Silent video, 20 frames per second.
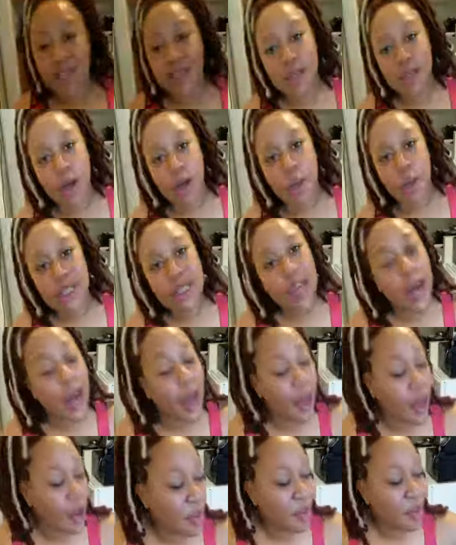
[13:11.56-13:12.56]
So my
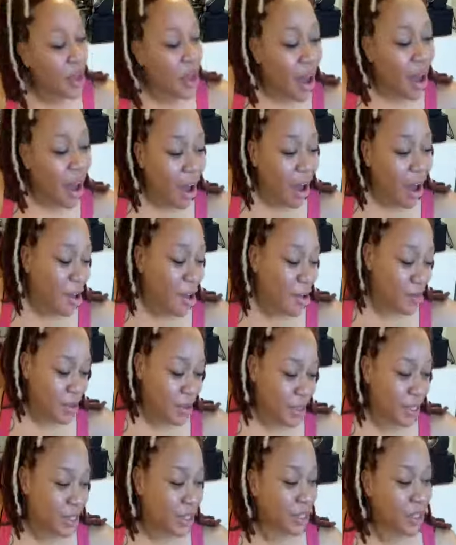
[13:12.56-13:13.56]
type.
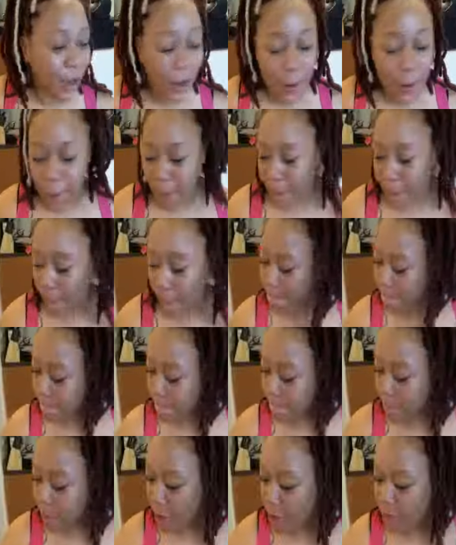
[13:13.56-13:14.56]
So
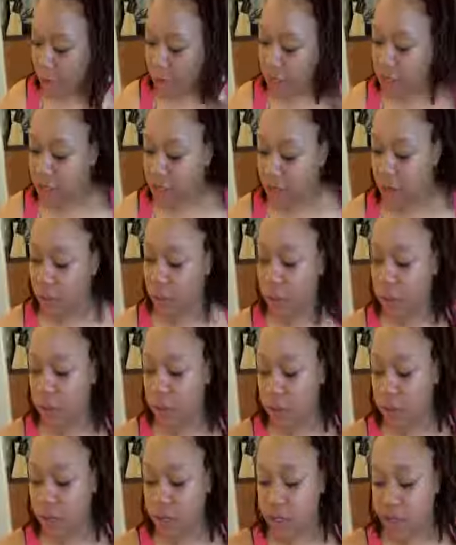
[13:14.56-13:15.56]
first thing we
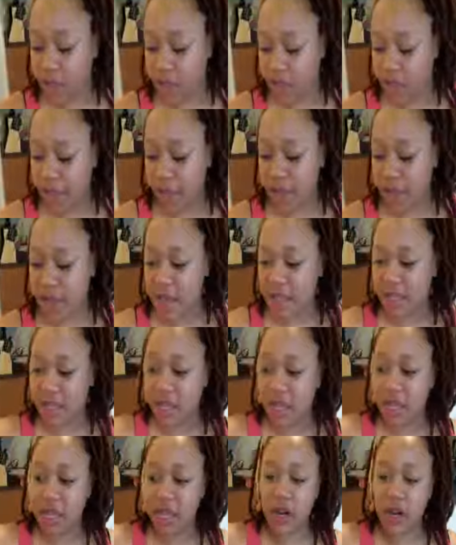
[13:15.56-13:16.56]
use today is the
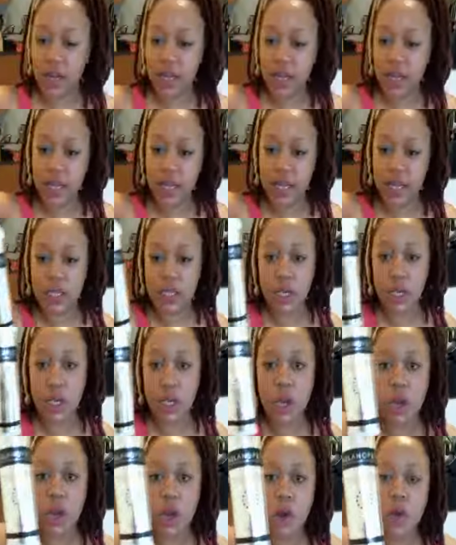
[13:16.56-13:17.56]
Clarity Cleanser.
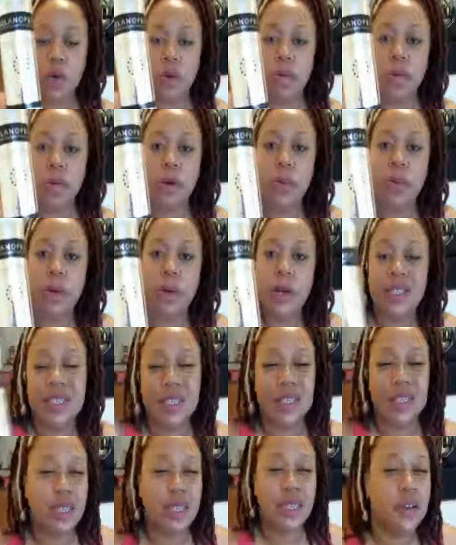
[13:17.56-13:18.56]
Remember, it's a
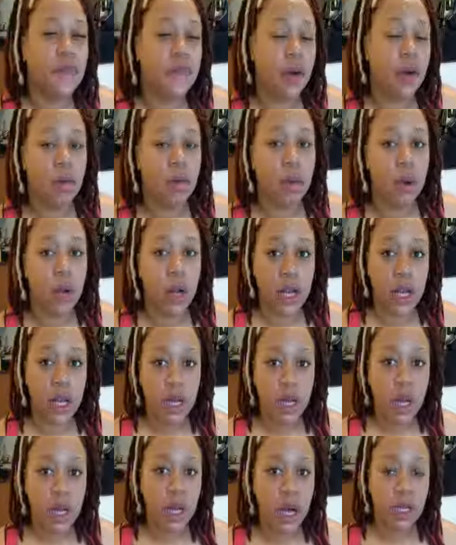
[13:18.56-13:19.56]
seafoam green
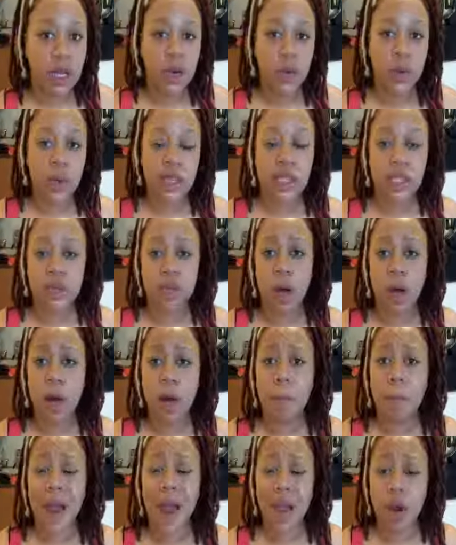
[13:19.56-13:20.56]
color with
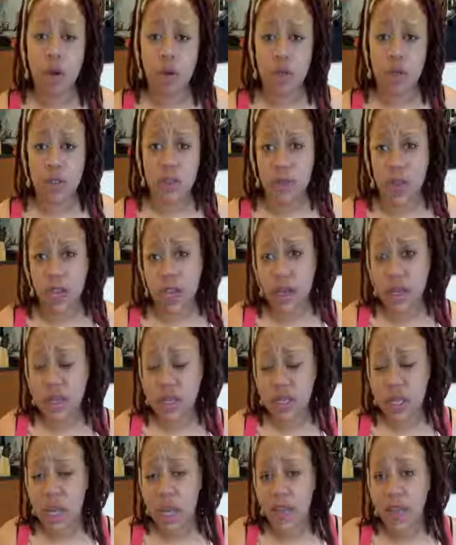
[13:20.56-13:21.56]
small
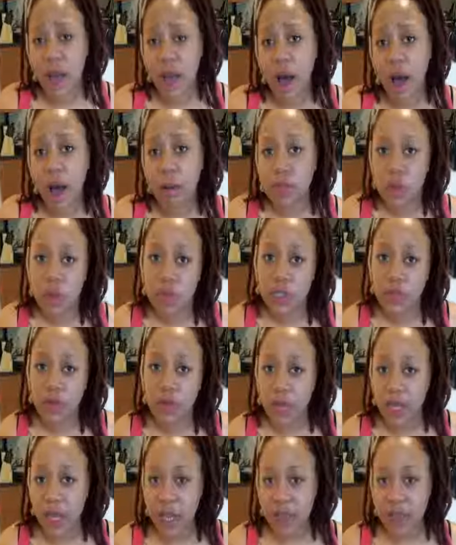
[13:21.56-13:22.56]
microspheres that help to
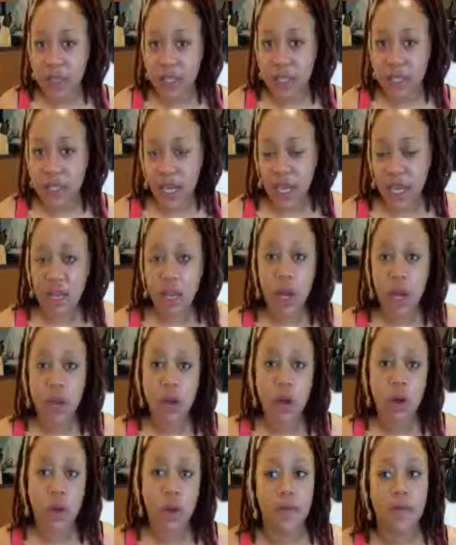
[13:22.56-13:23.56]
exfoliate the skin.
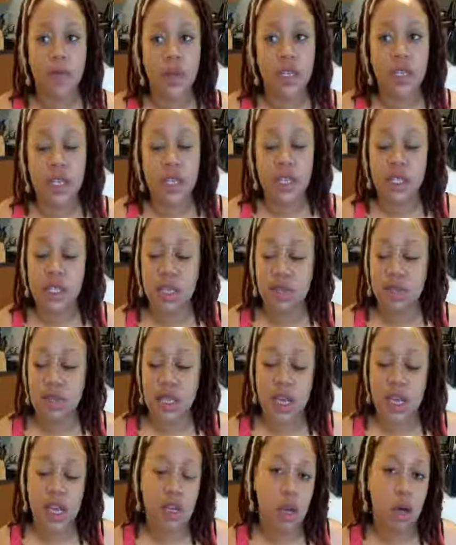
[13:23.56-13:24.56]
Great for sensitive
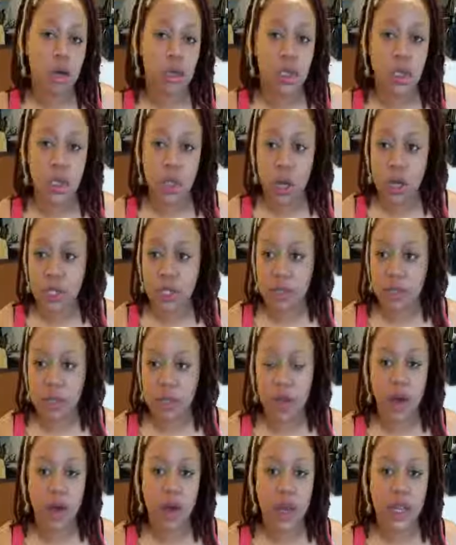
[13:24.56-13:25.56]
skin, no strong
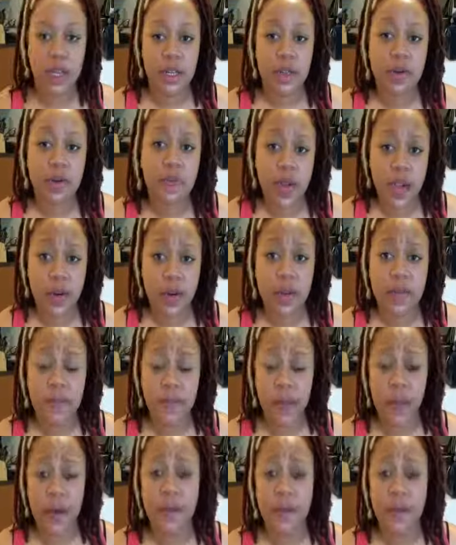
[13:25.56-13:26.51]
smell, and very